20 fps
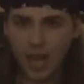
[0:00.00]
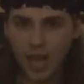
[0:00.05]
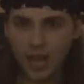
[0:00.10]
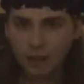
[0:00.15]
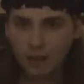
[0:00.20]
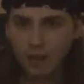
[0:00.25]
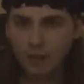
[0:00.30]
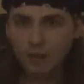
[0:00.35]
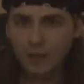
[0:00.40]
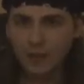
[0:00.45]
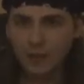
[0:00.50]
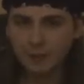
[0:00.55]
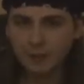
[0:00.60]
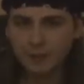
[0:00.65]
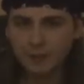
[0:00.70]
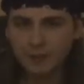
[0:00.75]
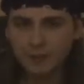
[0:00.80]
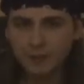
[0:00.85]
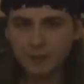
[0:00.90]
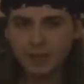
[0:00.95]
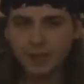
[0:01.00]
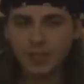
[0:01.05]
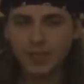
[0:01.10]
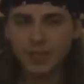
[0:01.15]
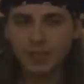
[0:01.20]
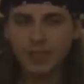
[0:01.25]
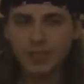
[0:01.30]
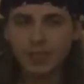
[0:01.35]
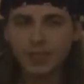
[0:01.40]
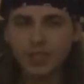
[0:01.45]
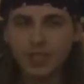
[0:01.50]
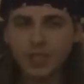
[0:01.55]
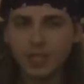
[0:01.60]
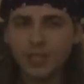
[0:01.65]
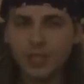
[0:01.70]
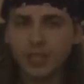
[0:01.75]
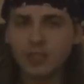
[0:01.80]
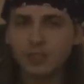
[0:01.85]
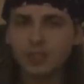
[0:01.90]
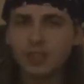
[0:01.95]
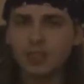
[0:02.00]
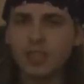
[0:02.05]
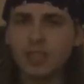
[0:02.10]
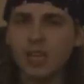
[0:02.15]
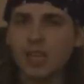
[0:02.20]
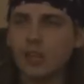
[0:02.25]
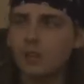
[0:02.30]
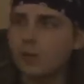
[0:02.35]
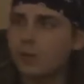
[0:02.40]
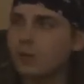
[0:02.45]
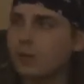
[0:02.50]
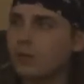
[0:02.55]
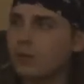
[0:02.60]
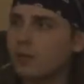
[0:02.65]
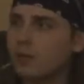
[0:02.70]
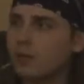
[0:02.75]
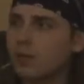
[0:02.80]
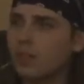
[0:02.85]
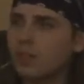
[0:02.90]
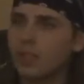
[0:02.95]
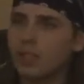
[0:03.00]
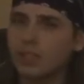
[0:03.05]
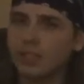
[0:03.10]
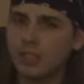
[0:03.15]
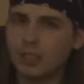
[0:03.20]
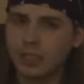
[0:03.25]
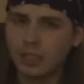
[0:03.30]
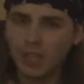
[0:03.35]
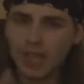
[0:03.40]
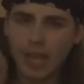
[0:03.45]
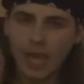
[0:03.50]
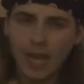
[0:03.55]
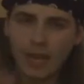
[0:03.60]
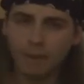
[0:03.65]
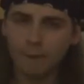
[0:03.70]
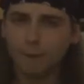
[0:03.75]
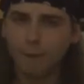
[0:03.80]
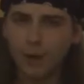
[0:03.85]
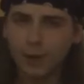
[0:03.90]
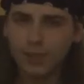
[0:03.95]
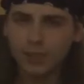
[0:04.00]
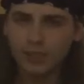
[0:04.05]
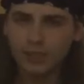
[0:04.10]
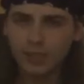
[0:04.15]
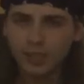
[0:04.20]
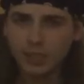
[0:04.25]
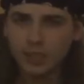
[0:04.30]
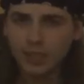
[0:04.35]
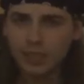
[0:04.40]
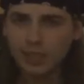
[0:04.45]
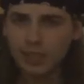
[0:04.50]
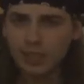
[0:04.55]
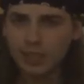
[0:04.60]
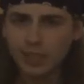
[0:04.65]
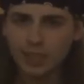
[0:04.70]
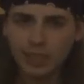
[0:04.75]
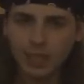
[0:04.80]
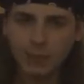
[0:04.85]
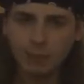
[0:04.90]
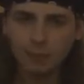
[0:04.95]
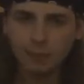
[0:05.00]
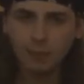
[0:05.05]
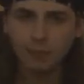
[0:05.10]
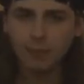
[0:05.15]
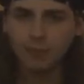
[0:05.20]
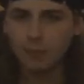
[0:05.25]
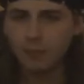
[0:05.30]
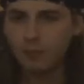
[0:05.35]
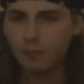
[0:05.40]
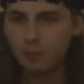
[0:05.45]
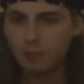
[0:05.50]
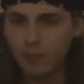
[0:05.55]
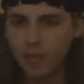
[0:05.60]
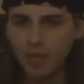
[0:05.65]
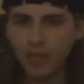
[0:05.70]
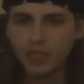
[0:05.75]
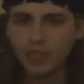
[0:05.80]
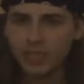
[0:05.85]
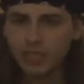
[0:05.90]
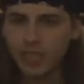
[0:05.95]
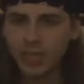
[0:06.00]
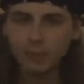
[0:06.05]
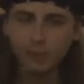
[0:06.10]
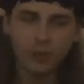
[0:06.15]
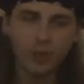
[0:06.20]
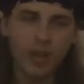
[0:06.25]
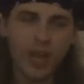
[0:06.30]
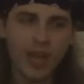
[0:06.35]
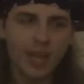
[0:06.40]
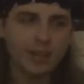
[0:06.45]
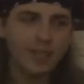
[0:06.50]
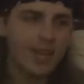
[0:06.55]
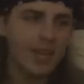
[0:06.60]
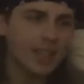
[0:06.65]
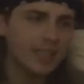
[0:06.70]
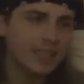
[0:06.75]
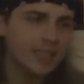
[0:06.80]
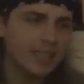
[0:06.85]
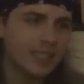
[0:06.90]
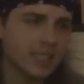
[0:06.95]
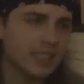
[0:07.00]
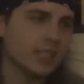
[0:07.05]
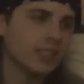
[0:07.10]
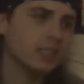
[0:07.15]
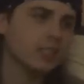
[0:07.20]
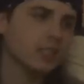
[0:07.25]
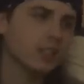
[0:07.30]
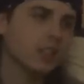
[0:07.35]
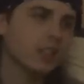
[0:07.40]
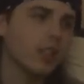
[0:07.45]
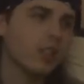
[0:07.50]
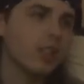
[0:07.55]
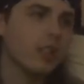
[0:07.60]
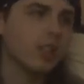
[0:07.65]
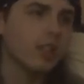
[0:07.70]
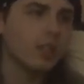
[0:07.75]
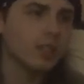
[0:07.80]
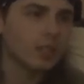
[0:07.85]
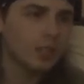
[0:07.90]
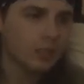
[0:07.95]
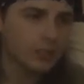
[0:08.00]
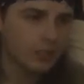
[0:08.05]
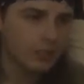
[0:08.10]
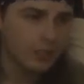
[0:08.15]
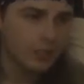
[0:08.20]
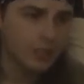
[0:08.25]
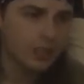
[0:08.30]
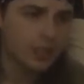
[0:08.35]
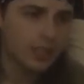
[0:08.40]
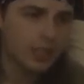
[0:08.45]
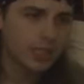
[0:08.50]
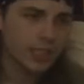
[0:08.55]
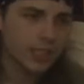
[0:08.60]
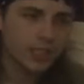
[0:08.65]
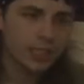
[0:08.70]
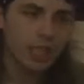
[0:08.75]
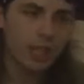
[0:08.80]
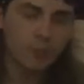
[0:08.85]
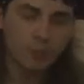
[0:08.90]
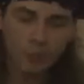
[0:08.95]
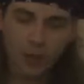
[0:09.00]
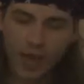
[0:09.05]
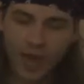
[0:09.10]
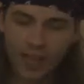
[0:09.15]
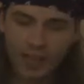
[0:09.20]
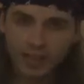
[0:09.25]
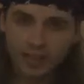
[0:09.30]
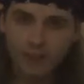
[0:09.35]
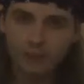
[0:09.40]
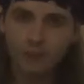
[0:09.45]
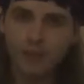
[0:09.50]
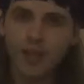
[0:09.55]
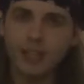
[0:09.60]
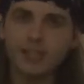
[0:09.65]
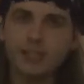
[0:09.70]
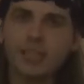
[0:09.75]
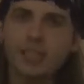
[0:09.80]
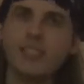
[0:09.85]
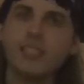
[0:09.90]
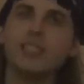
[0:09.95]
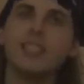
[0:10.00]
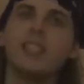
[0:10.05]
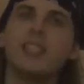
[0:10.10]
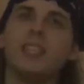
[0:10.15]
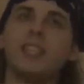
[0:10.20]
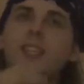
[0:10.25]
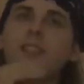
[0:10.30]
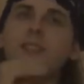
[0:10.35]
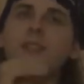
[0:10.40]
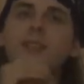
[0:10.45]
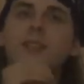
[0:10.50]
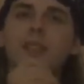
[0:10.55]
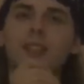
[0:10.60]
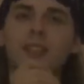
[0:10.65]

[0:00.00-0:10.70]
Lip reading: However, he himself, at first, can barely comprehend anything that is the fact that he